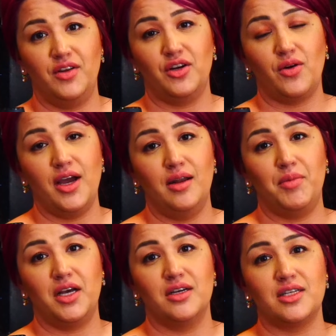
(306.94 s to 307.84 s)
vinaigrette
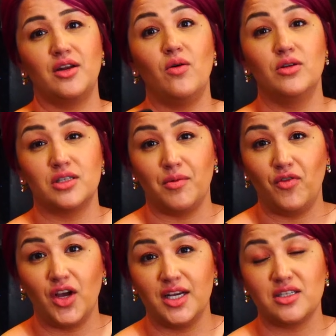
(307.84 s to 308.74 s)
because I know some of
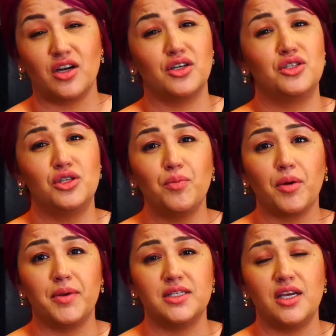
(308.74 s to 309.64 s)
you guys are super
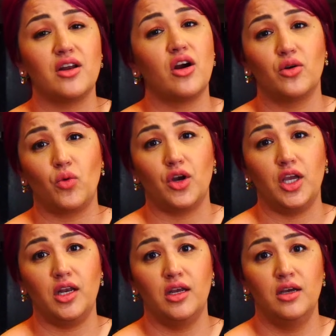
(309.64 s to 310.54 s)
busy and
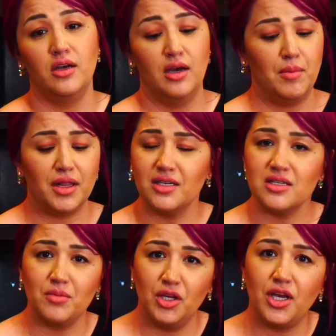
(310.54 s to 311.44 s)
hardworking, but that
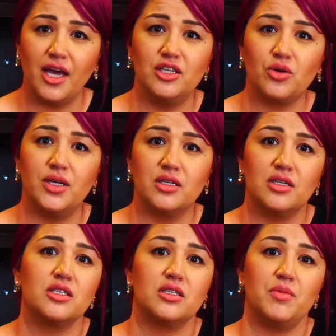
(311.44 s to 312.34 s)
doesn't mean you can't enjoy a
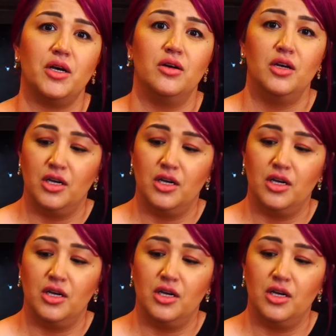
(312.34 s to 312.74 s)
delicious meal.